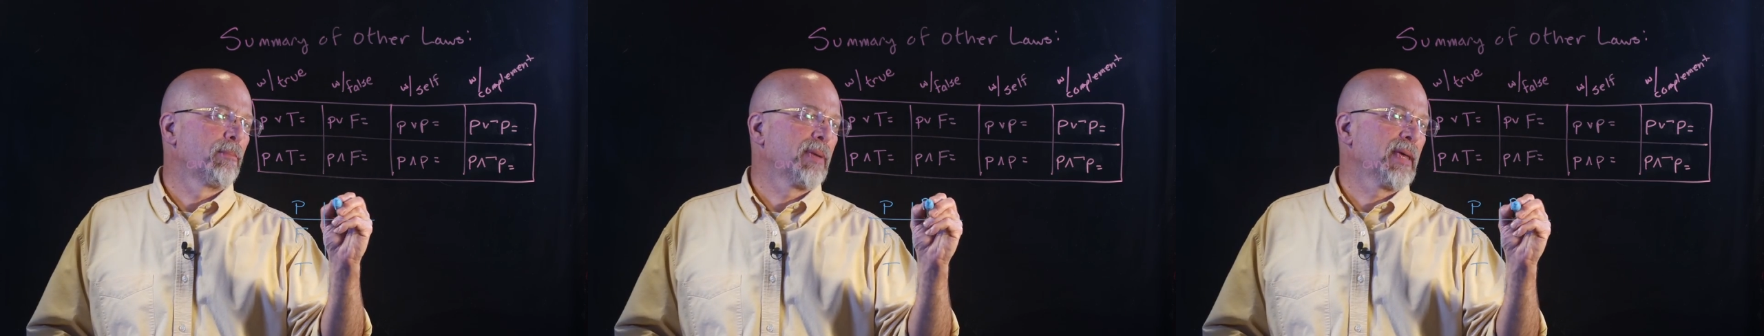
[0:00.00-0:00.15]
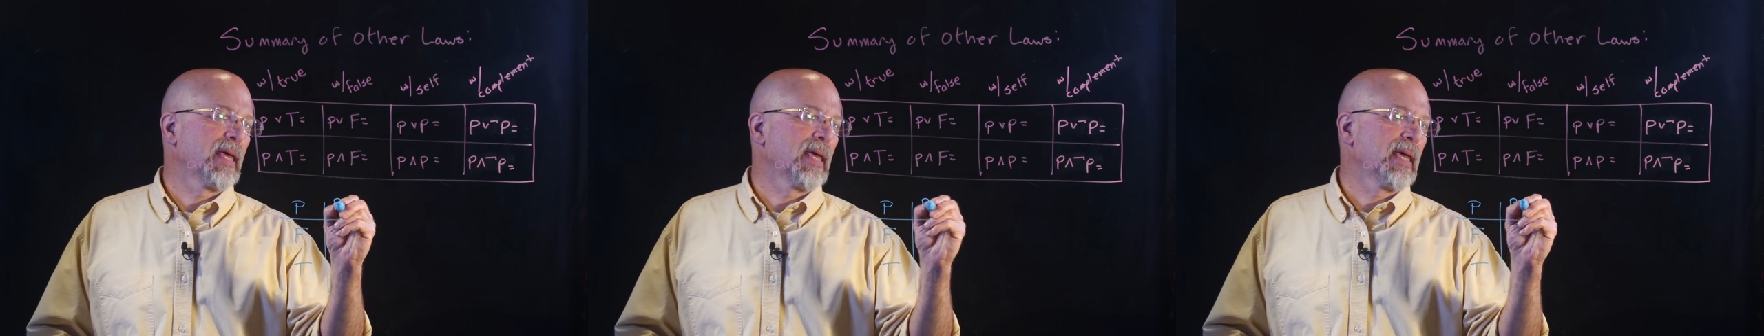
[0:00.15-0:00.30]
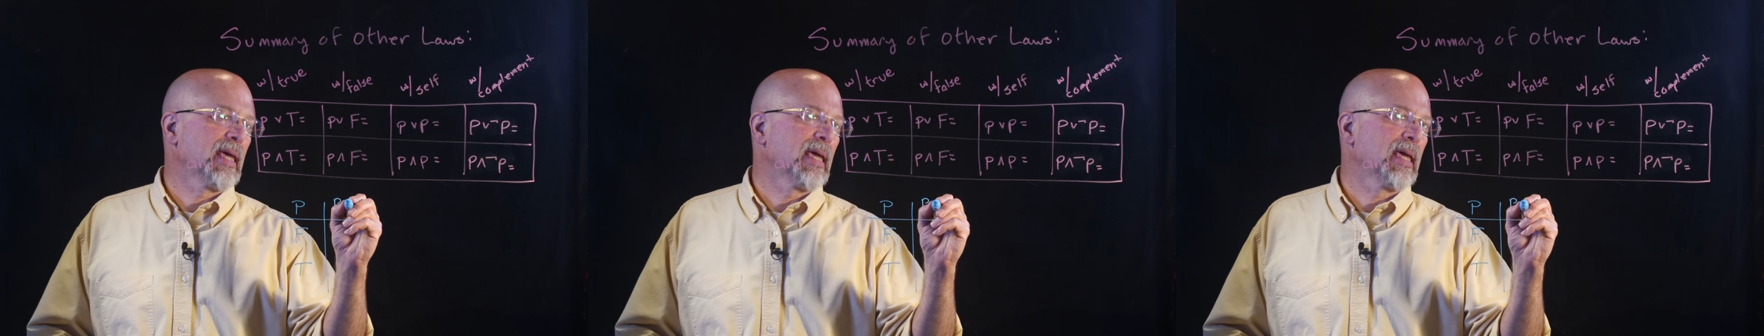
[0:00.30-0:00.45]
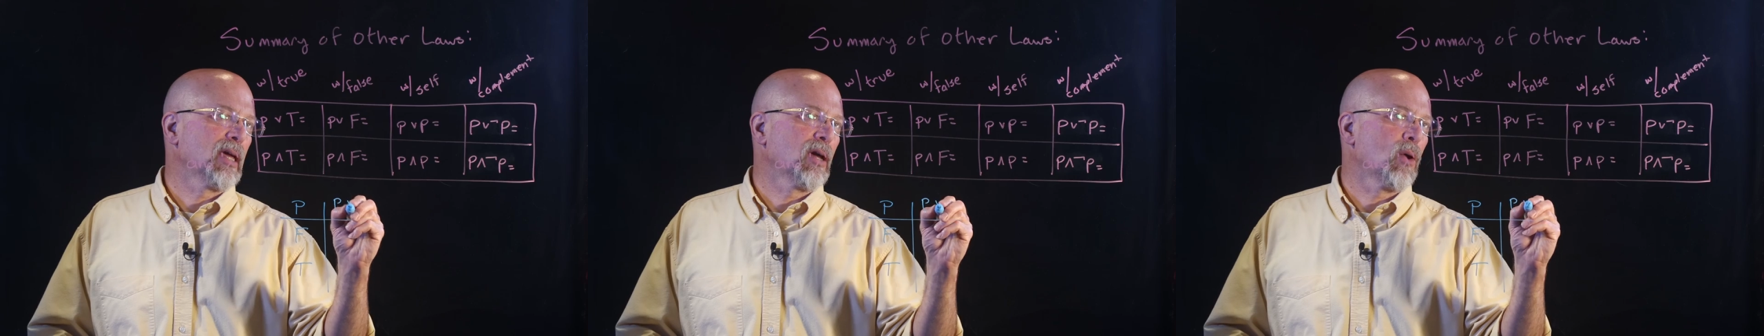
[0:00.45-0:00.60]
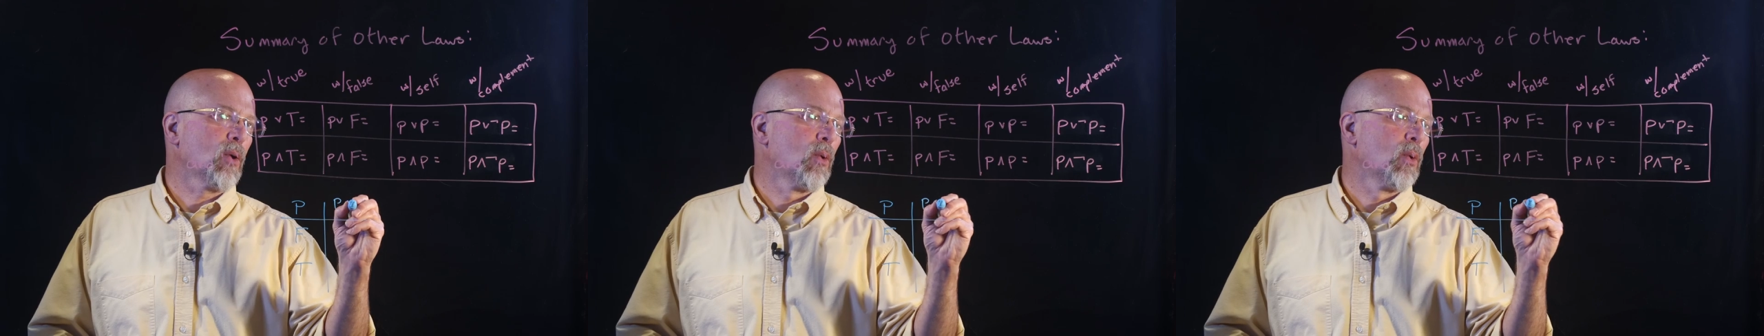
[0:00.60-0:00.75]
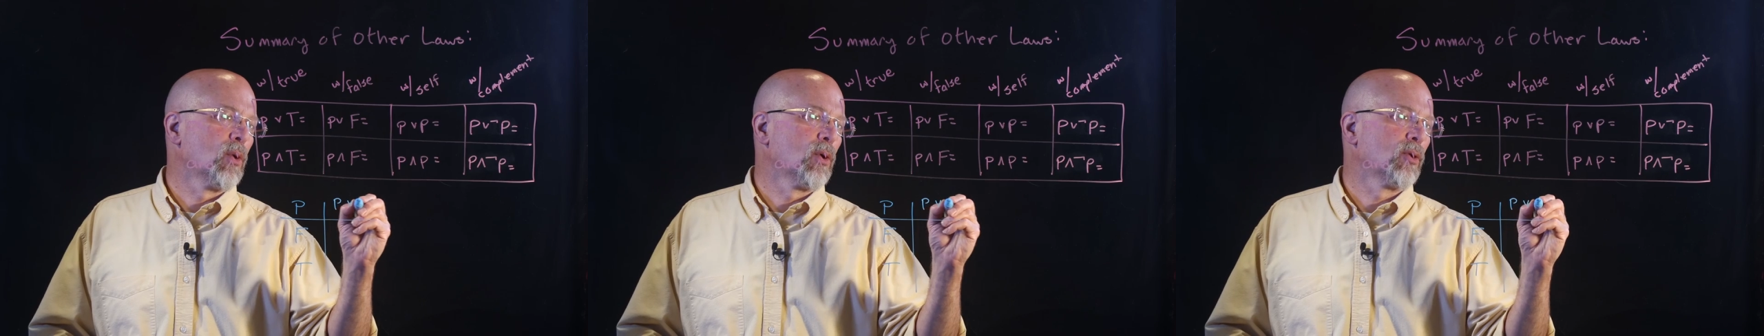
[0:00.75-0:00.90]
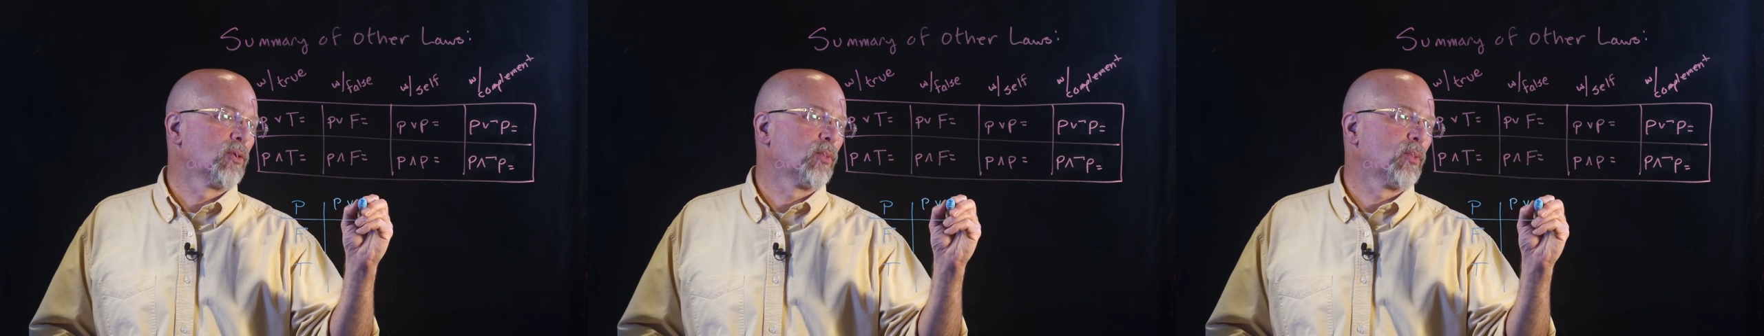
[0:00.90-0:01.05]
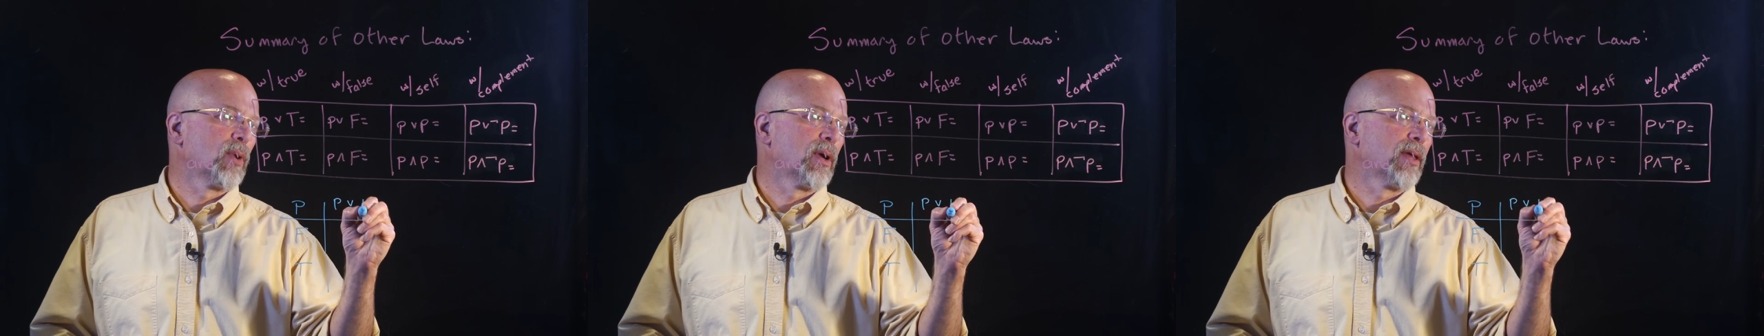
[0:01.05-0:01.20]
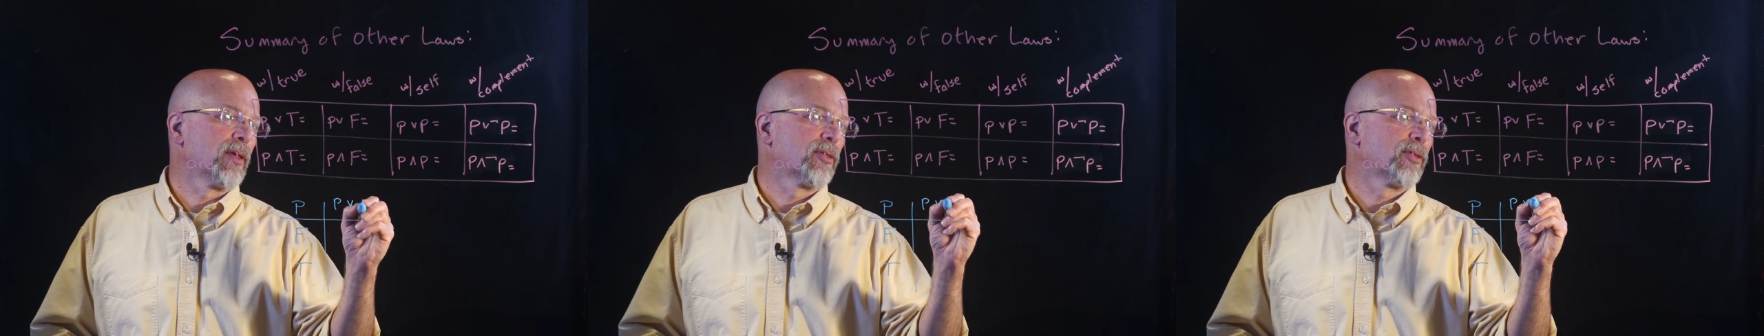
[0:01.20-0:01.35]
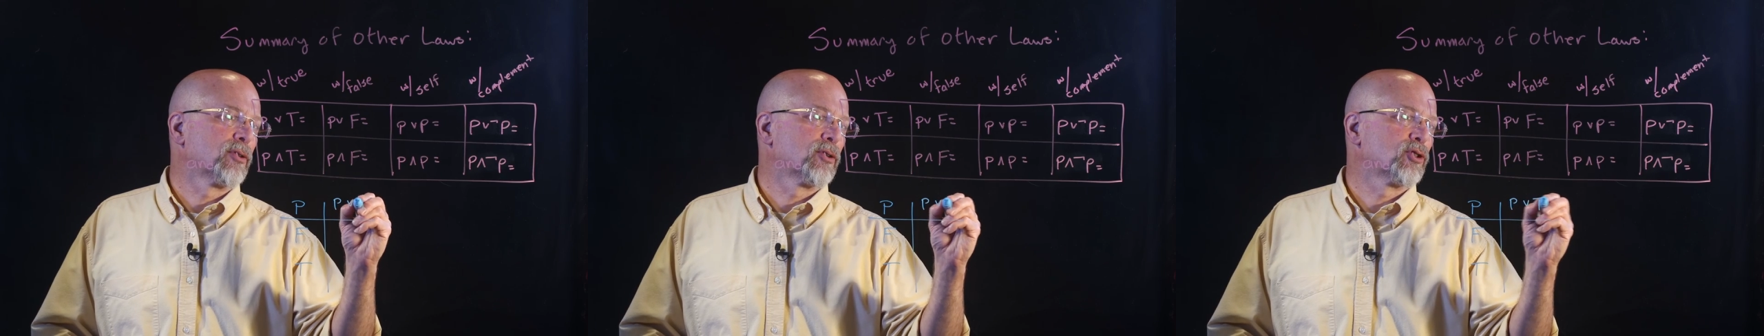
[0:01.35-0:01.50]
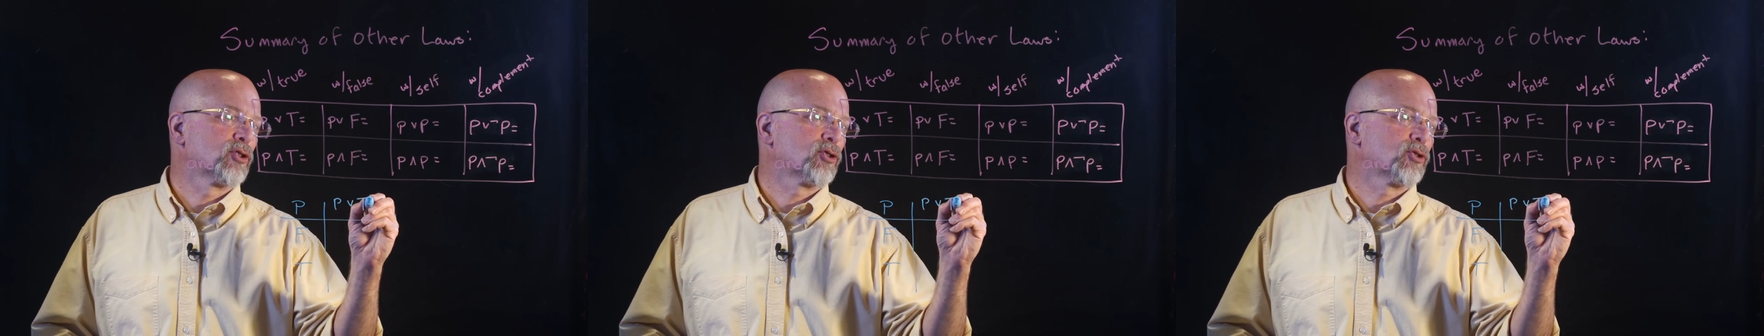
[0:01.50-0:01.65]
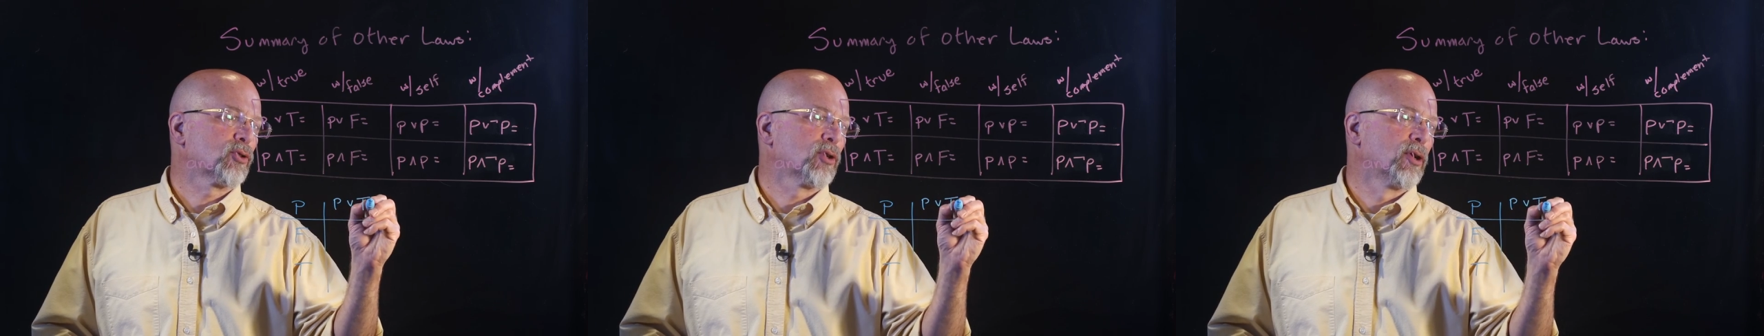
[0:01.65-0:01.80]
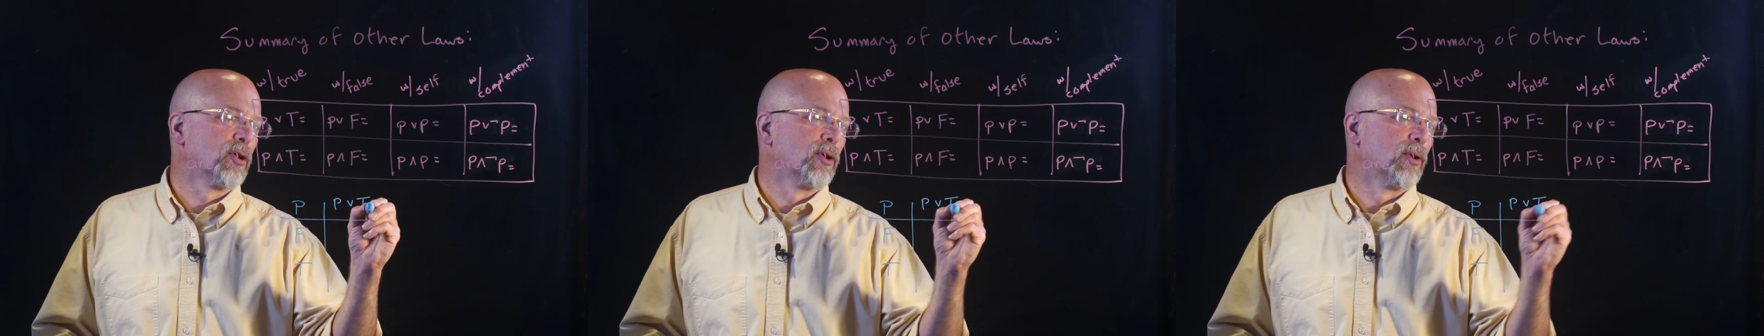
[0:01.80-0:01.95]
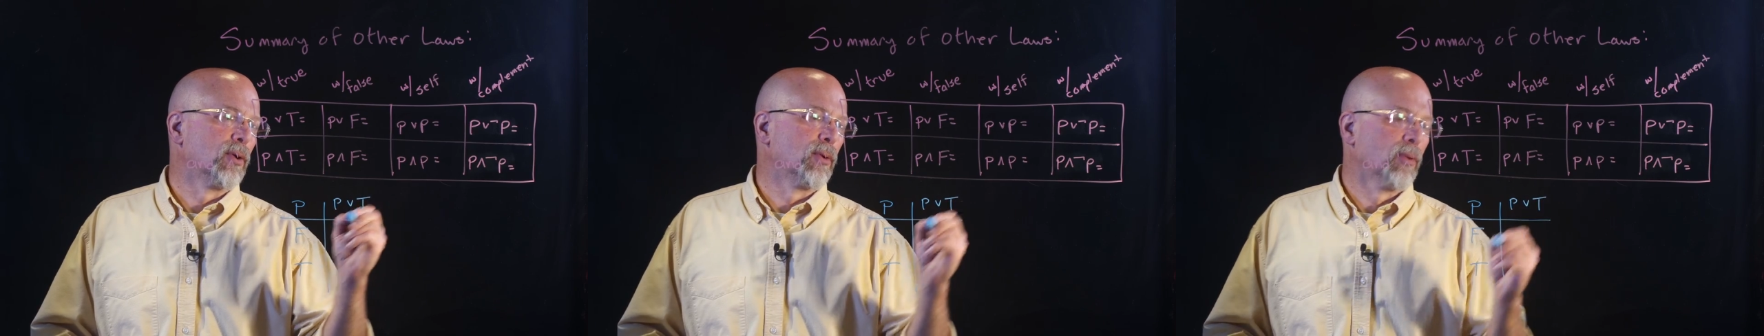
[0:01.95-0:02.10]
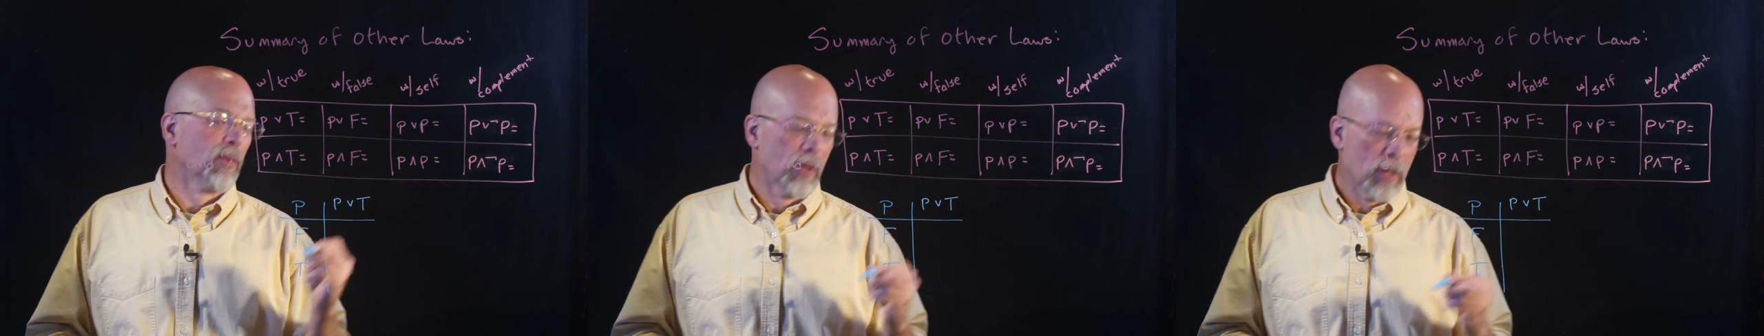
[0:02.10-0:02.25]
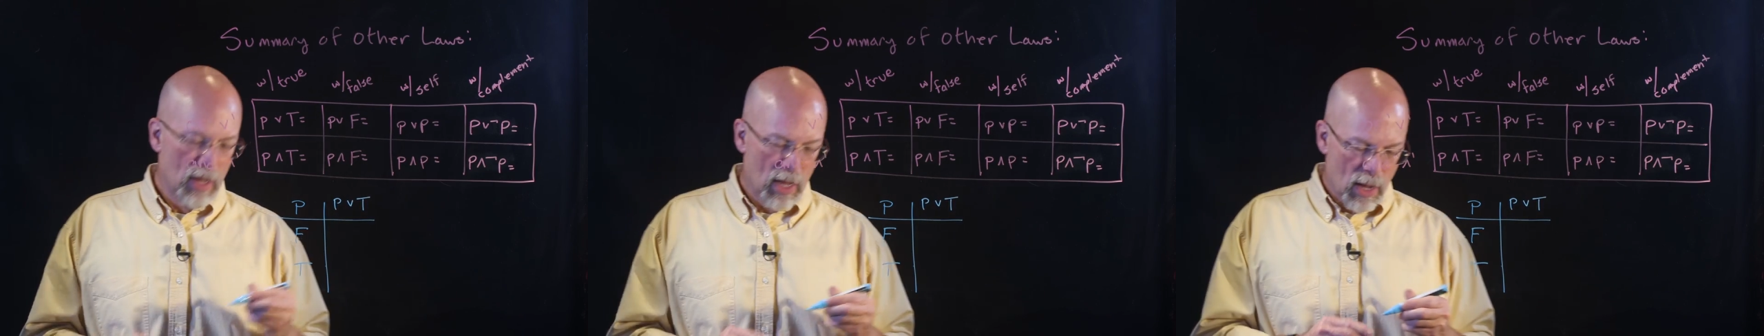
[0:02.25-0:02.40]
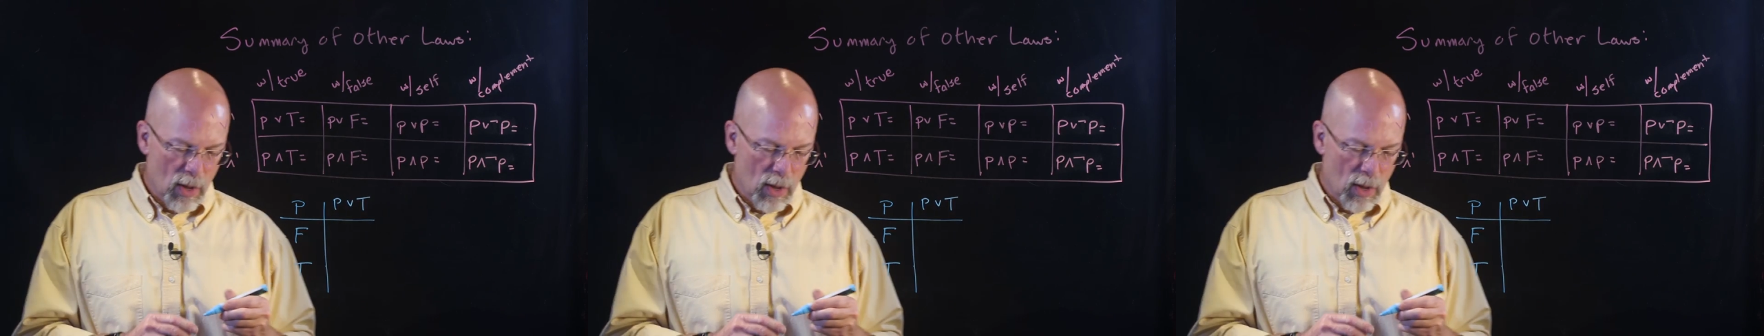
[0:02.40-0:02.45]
P ORed with true,